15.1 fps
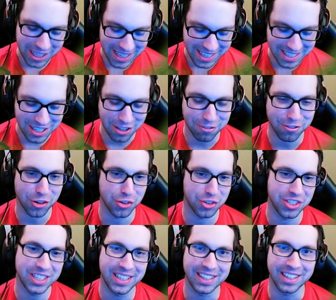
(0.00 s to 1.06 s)
get to the first
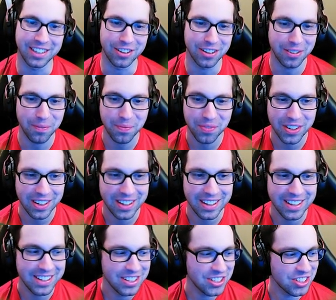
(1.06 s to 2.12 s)
tee here.
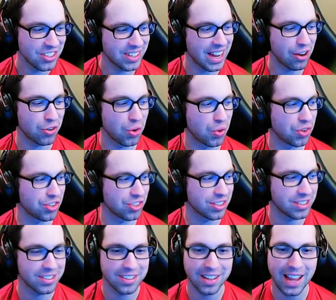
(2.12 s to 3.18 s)
Let's look how
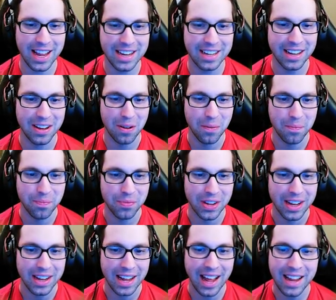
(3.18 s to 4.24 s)
gorgeous. Like,
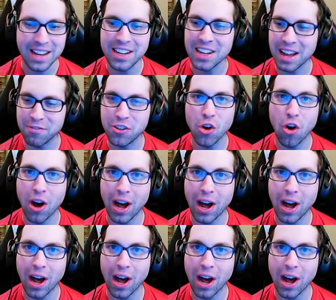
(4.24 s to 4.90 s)
I, have you all,